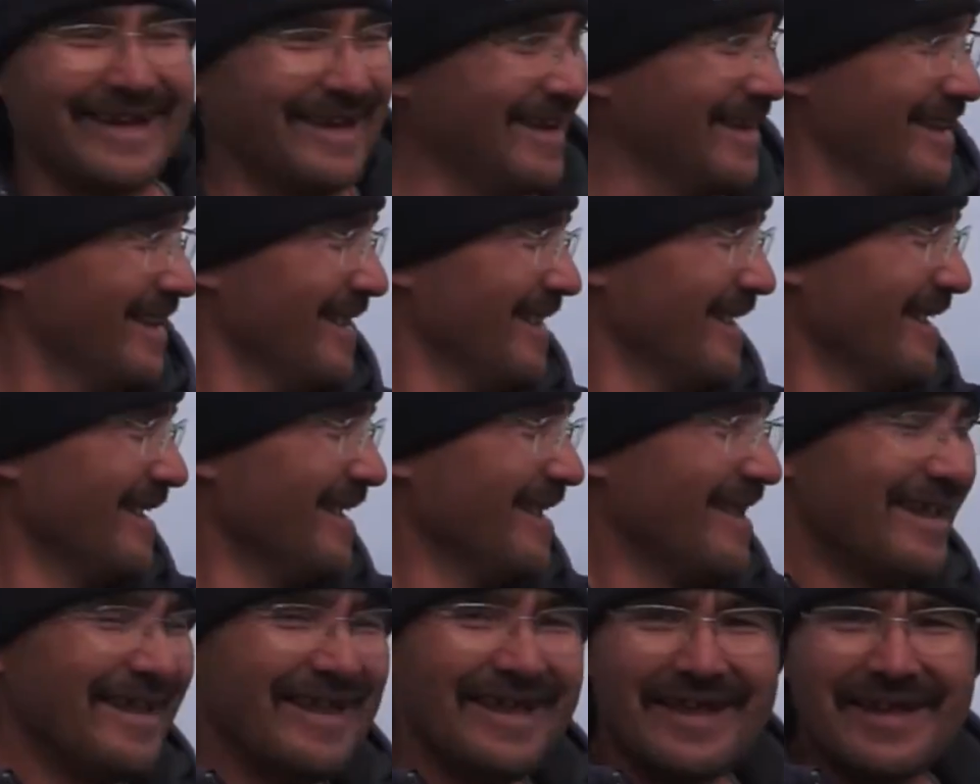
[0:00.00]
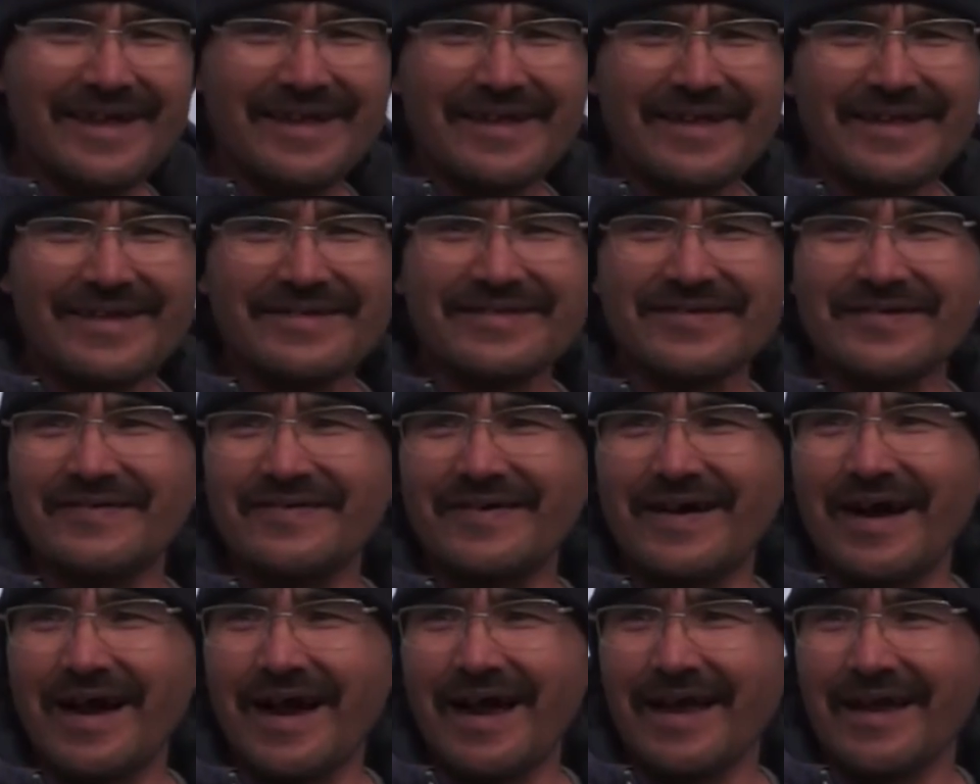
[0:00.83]
Wow.
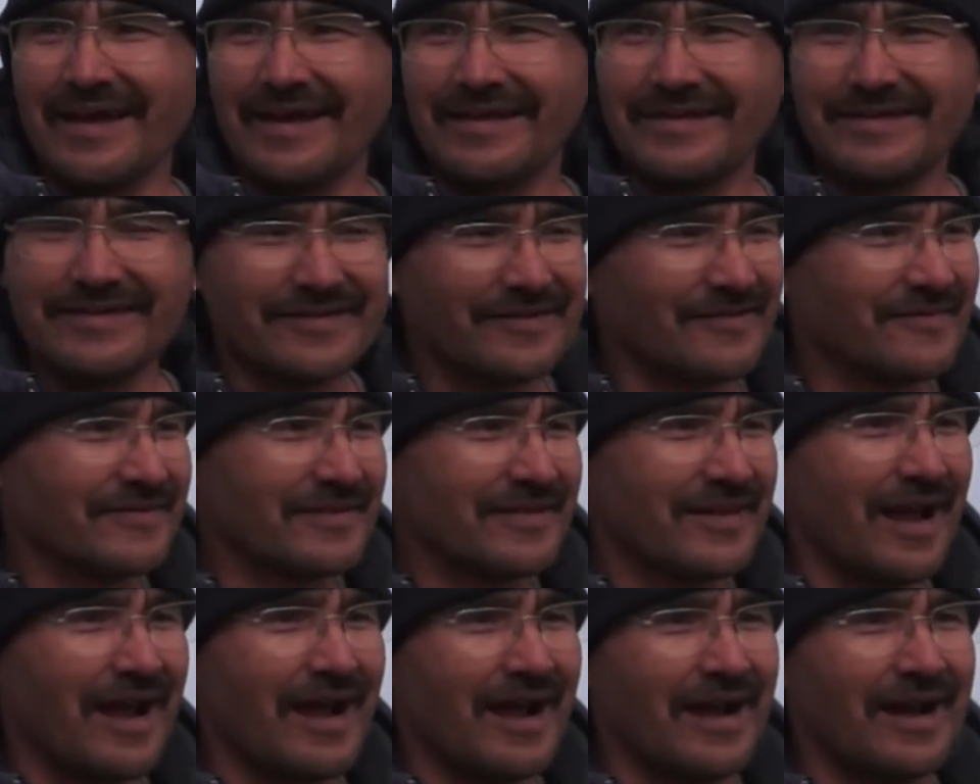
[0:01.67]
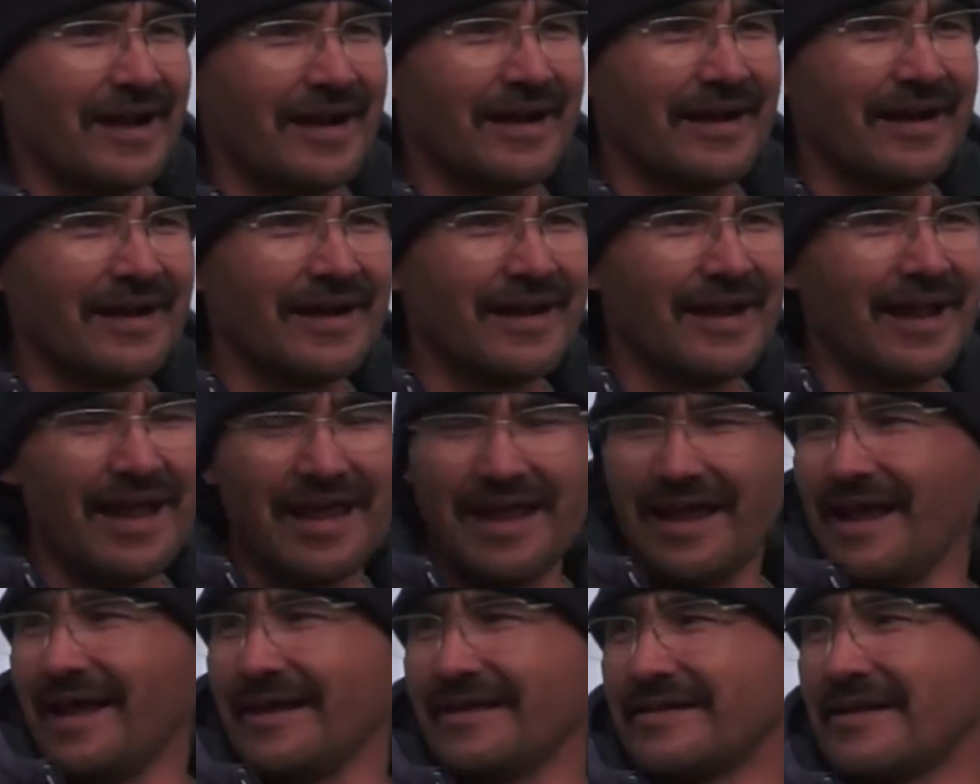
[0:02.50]
So I took the, I
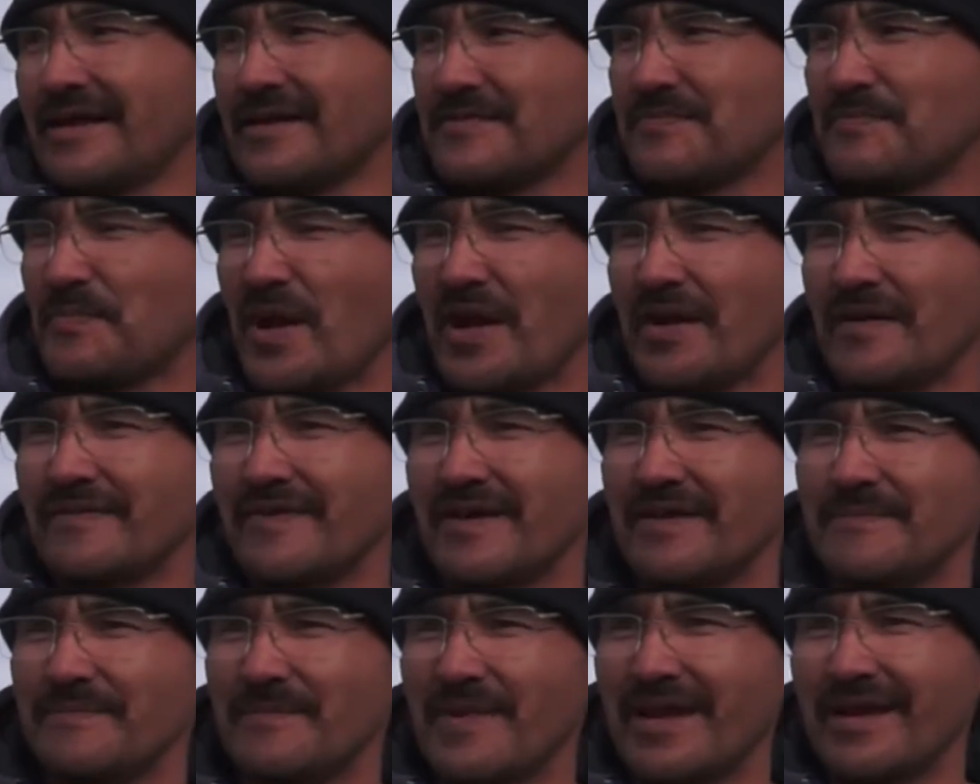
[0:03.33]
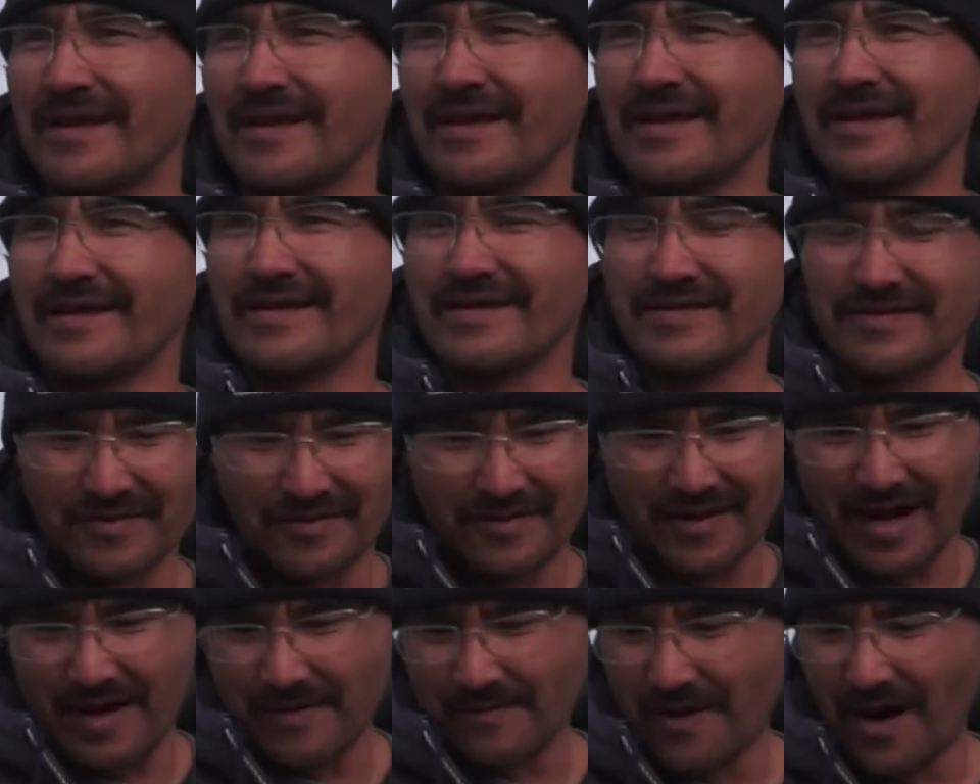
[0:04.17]
had the spear with me,
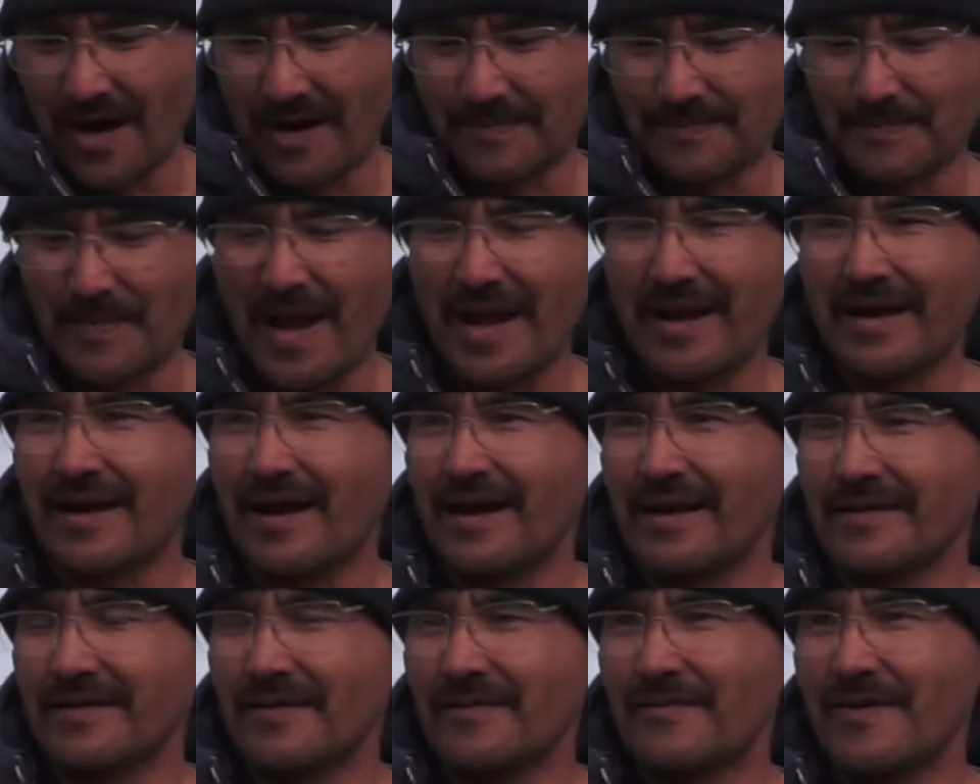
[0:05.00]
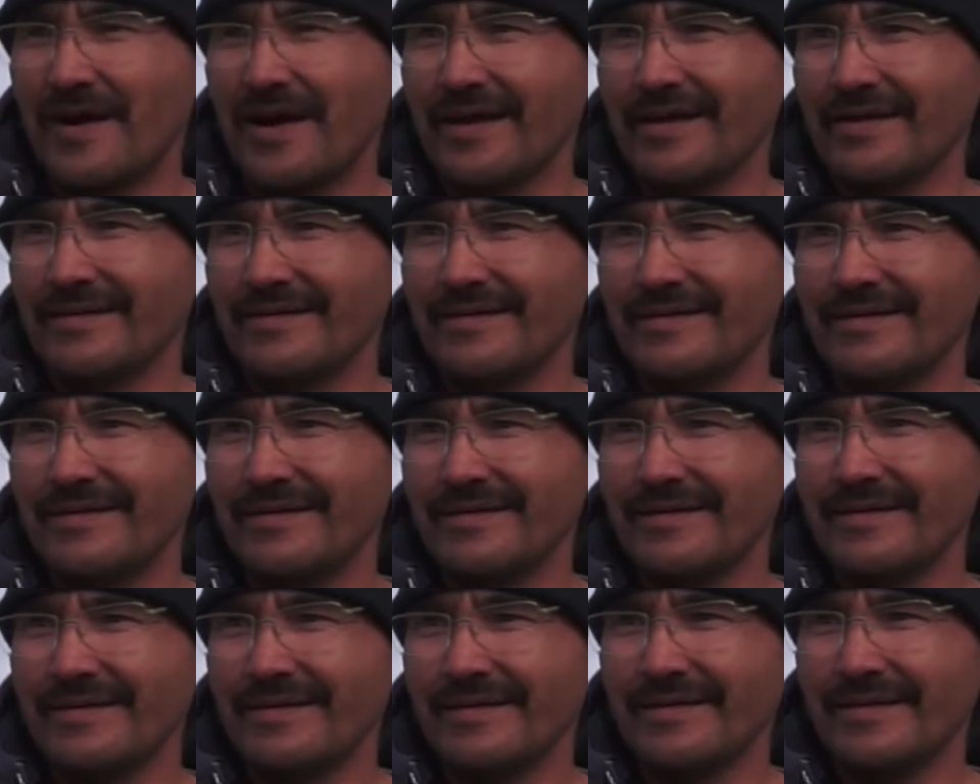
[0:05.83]
so I walked back on the whale,
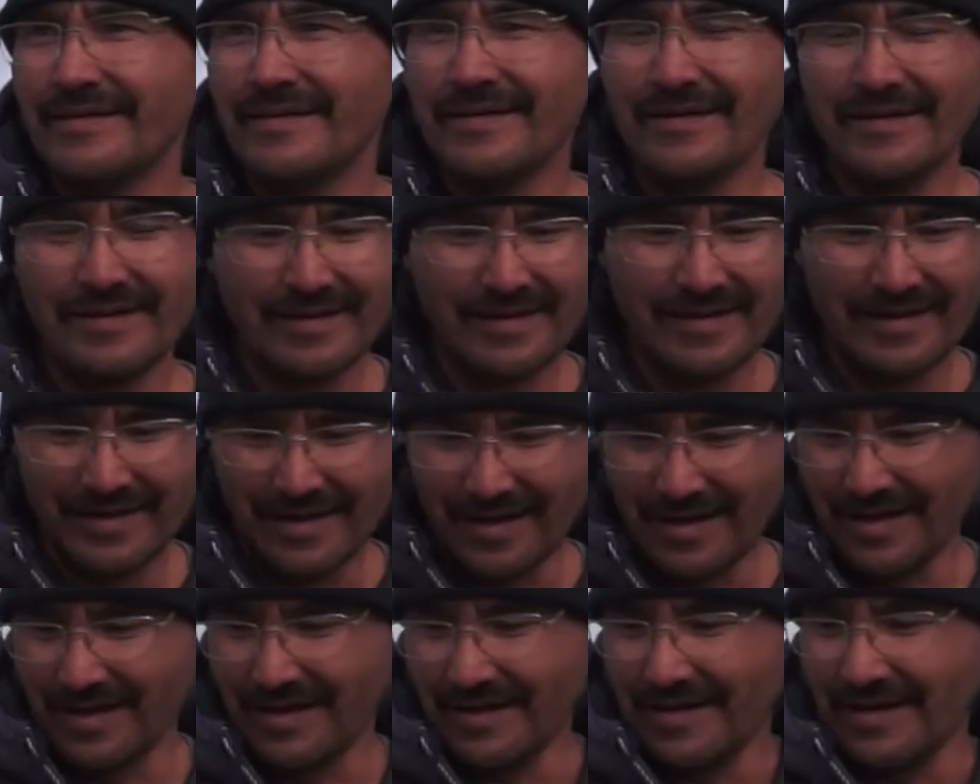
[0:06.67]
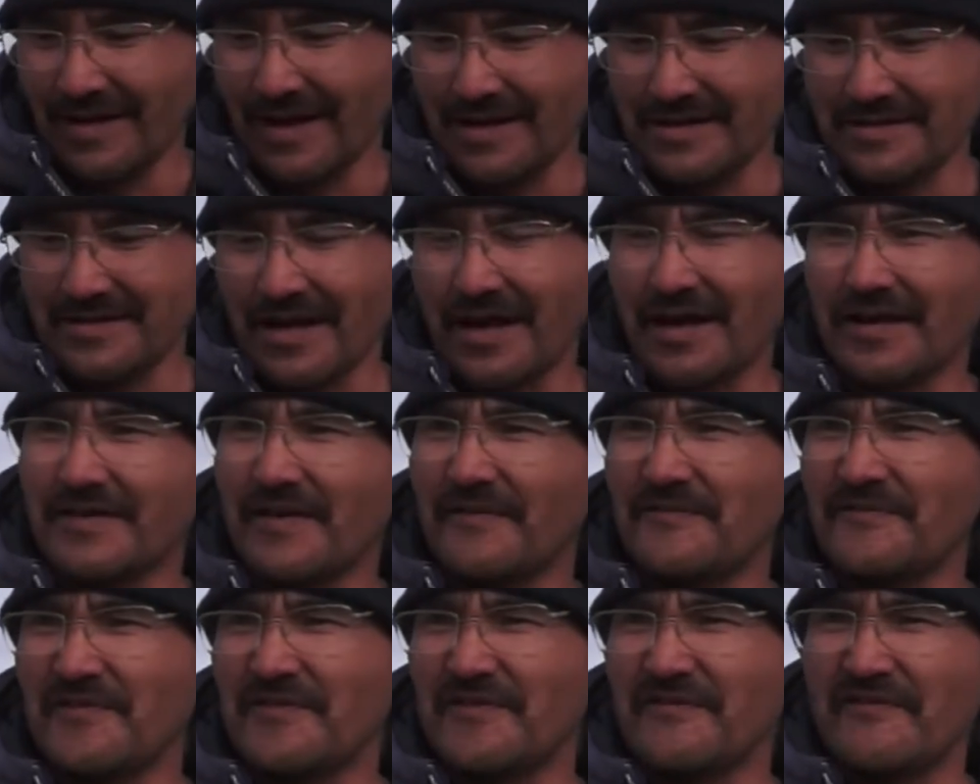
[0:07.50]
and I saw
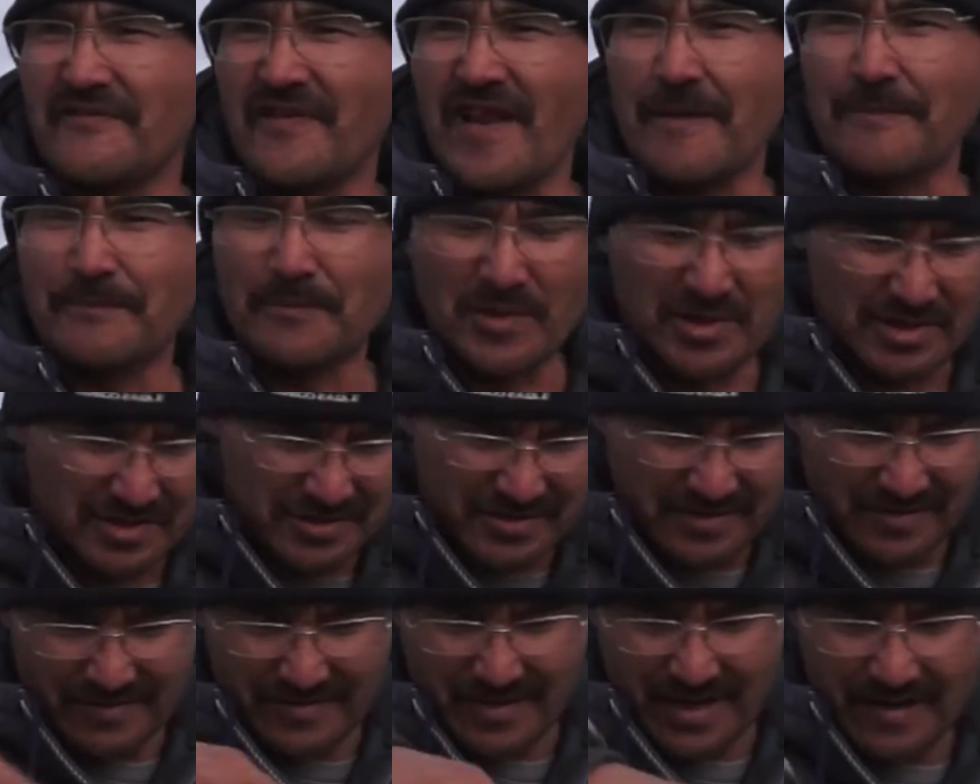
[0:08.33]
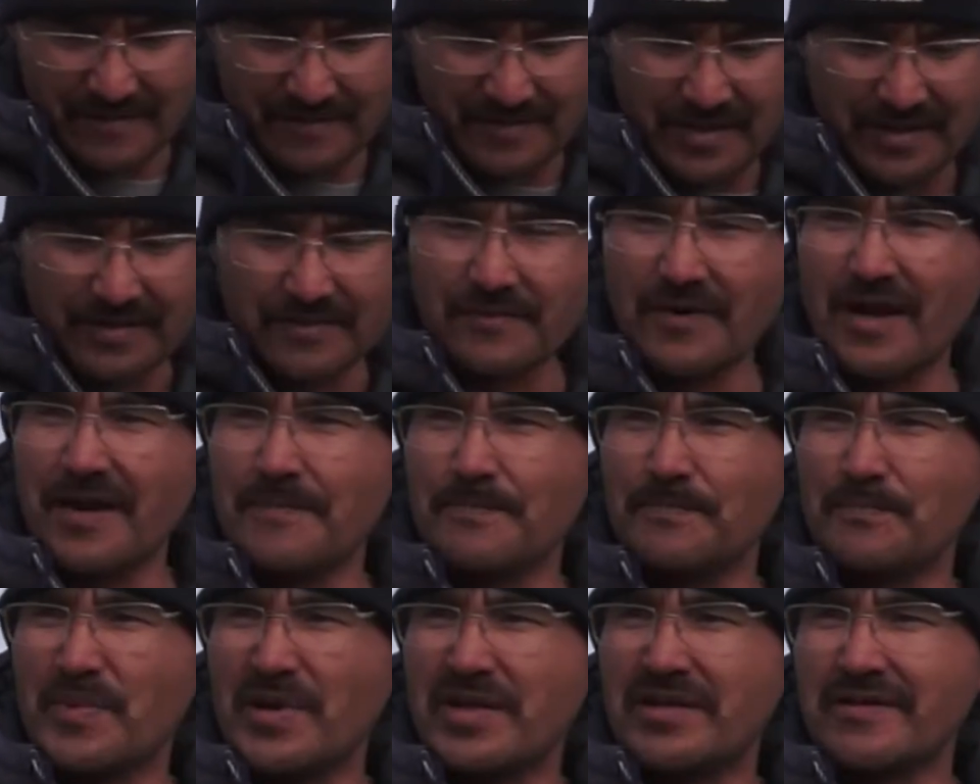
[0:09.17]
the slippers, so I was
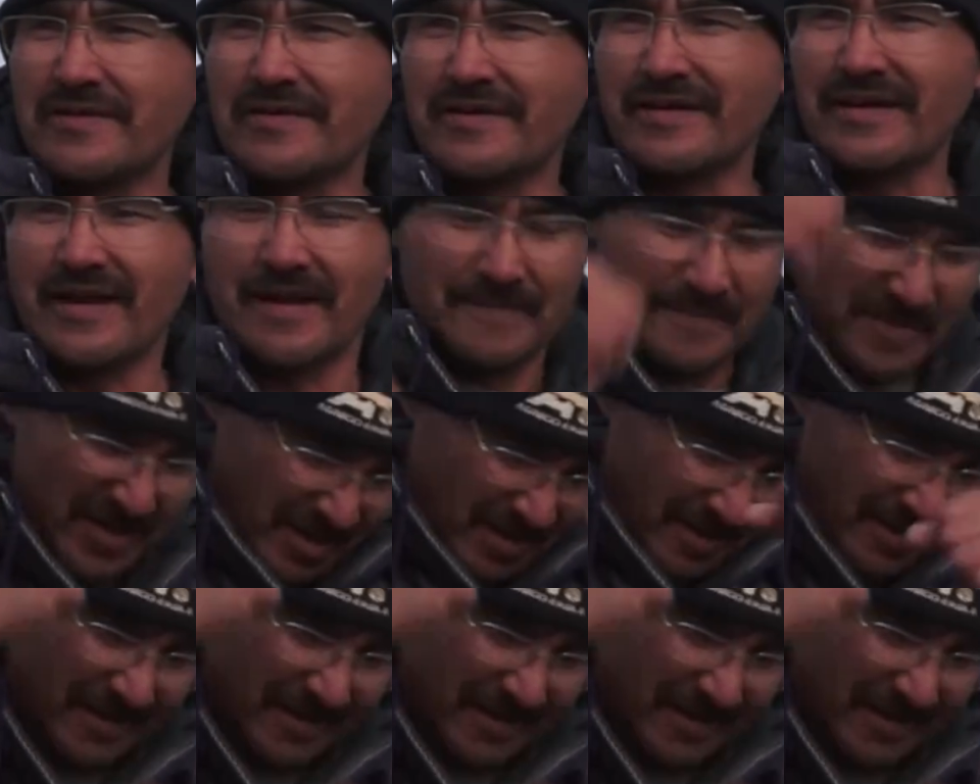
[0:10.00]
right between them and